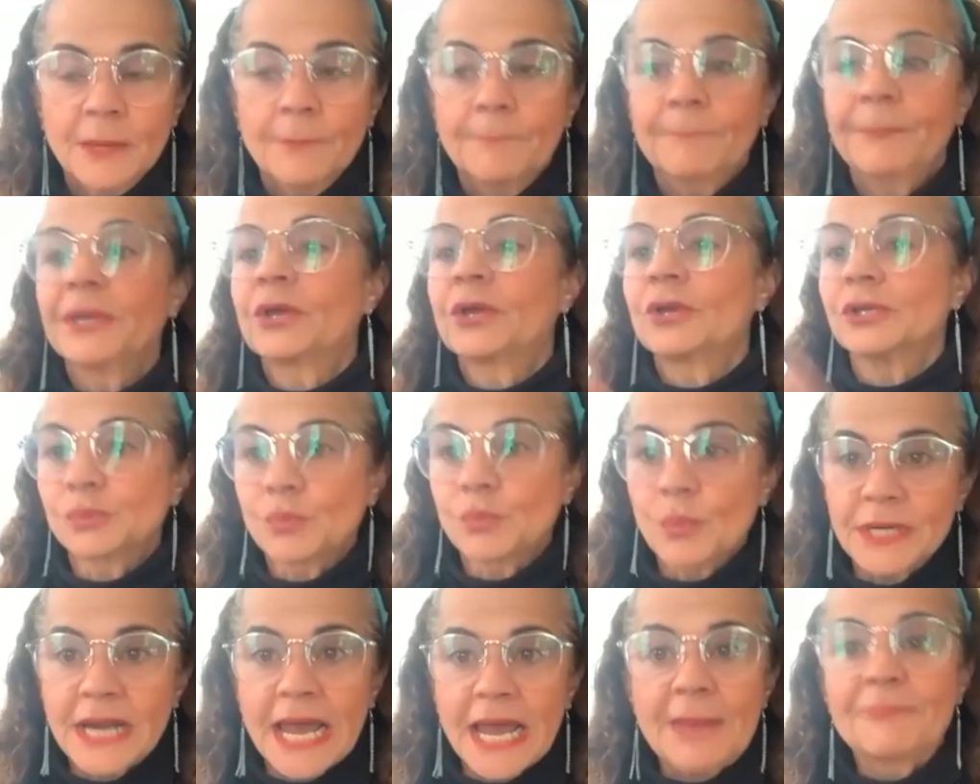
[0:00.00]
Because
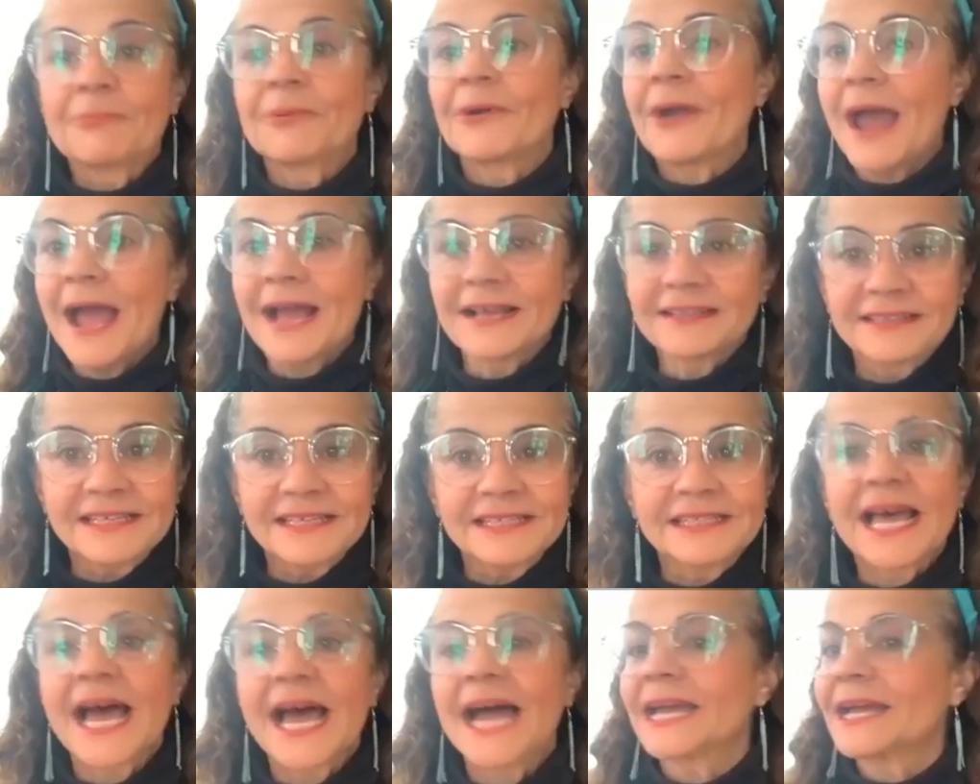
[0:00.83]
when I
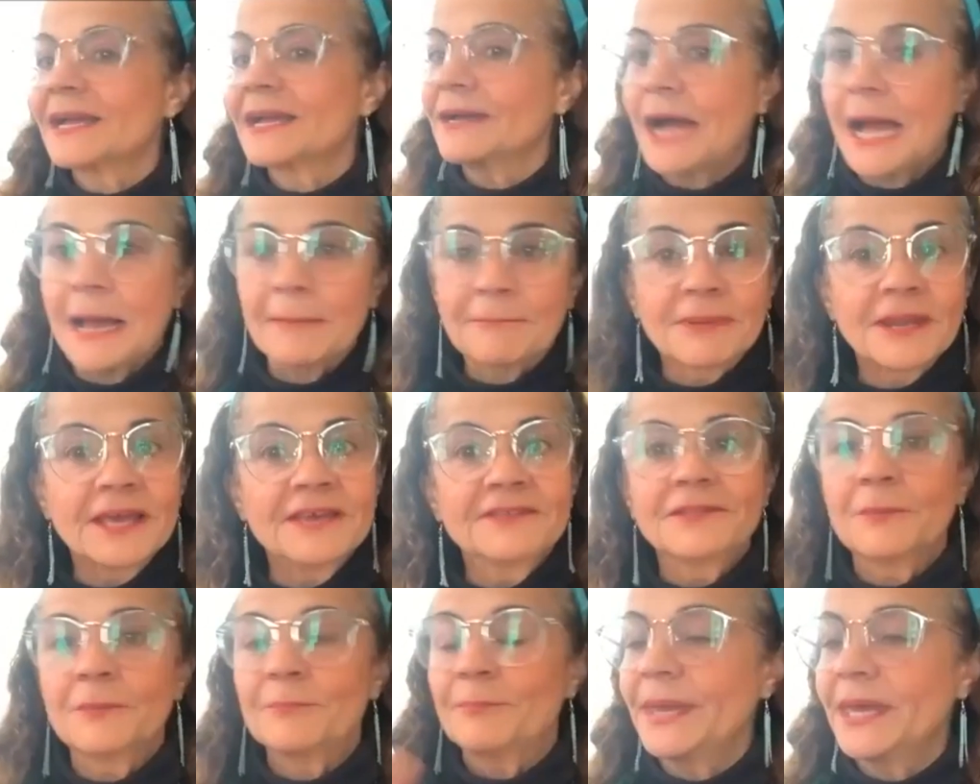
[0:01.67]
practice, I play
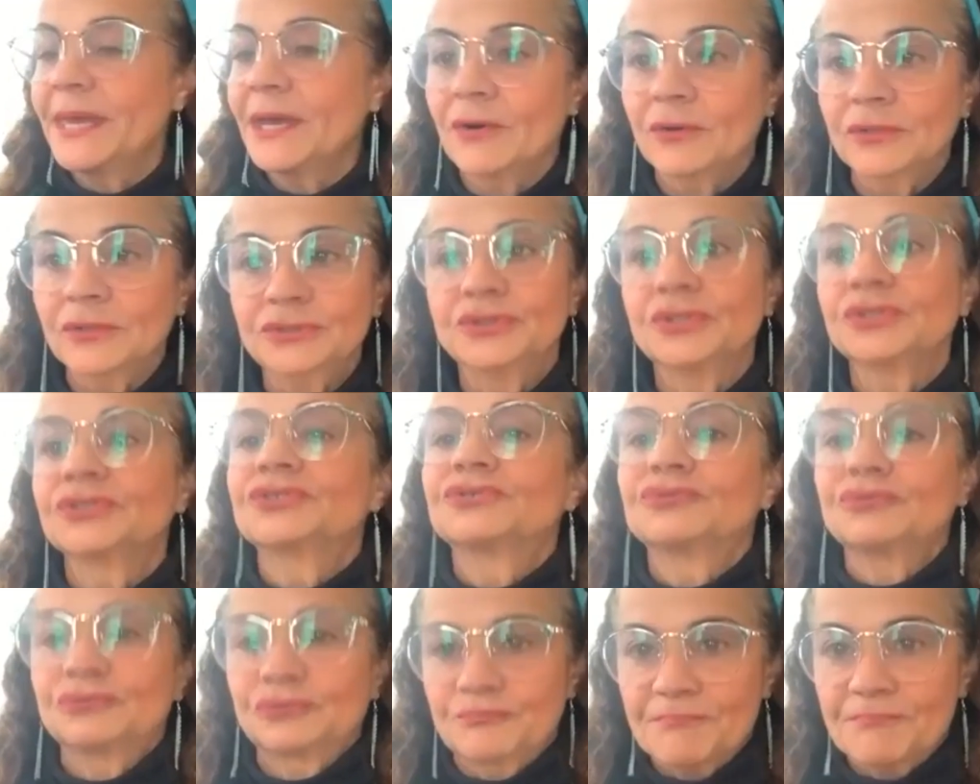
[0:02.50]
the bell just
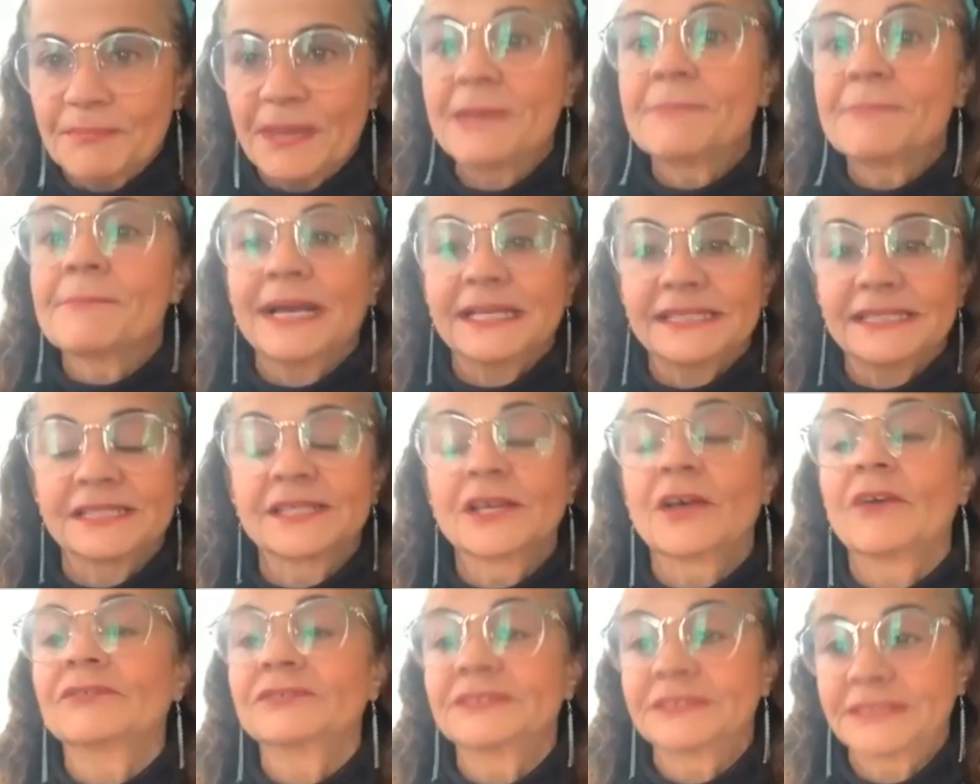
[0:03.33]
to make
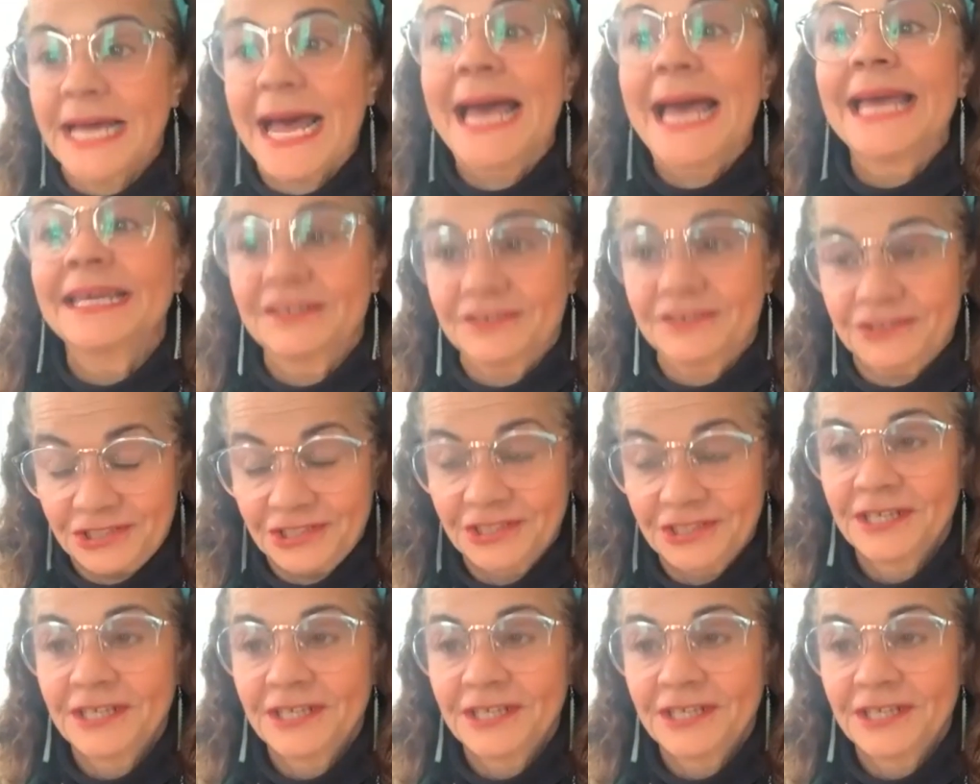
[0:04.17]
myself tighter.